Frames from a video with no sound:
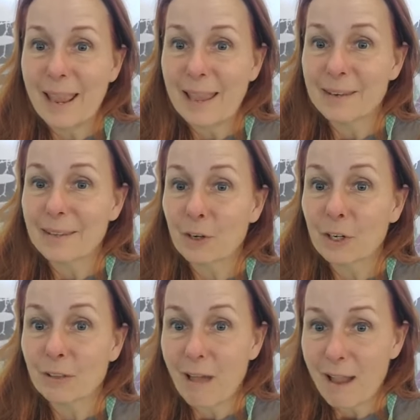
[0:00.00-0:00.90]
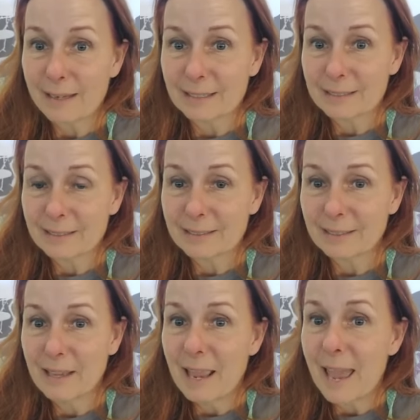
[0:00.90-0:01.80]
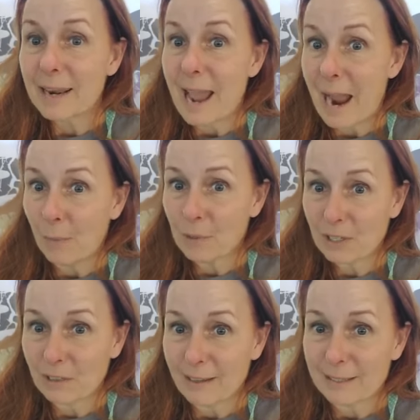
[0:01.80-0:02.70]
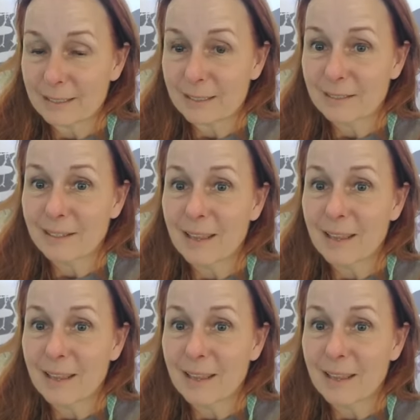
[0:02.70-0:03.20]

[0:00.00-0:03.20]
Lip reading: And their clients and our clients